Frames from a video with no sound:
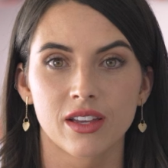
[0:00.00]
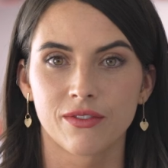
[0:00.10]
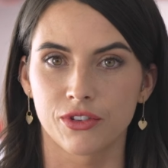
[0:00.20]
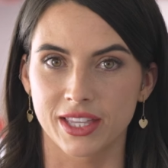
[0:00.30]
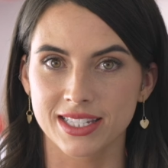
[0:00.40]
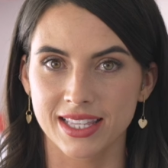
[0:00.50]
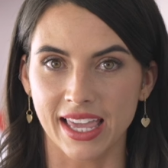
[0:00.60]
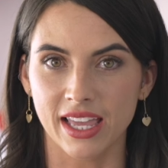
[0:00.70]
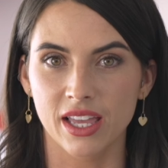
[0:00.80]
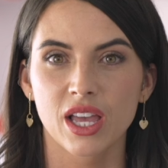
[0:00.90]
For this
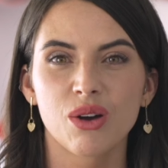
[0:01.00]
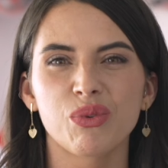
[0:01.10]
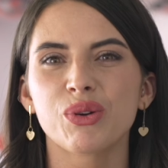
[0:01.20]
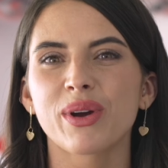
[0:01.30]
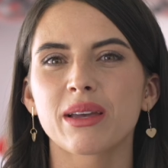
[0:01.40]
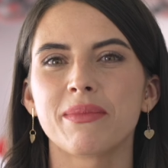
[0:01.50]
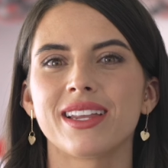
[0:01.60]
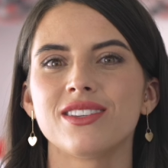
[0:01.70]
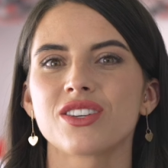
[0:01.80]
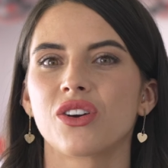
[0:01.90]
kit, we
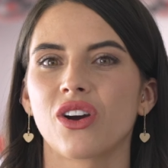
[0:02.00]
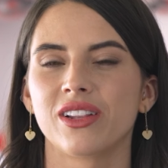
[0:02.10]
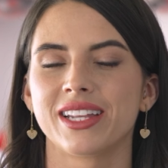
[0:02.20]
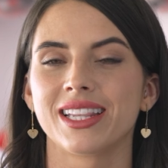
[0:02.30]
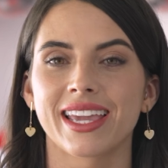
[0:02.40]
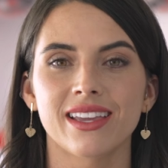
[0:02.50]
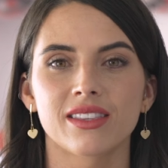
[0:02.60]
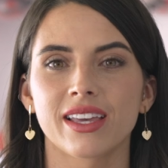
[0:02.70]
recommend a garland length